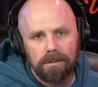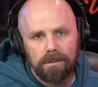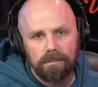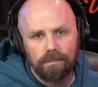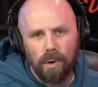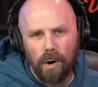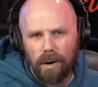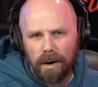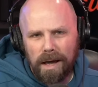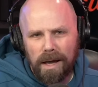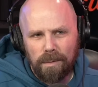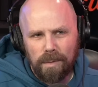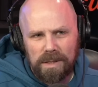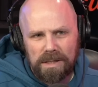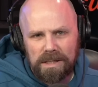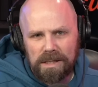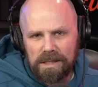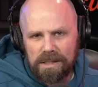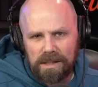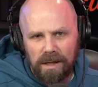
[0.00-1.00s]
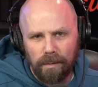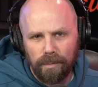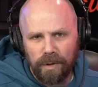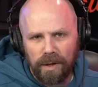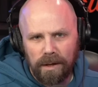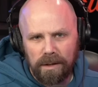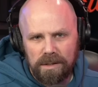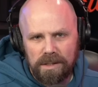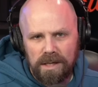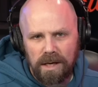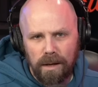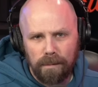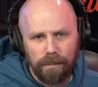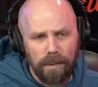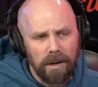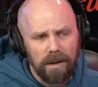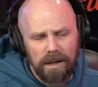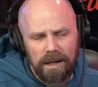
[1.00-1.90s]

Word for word: Paul Heyman sees something in CM Punk,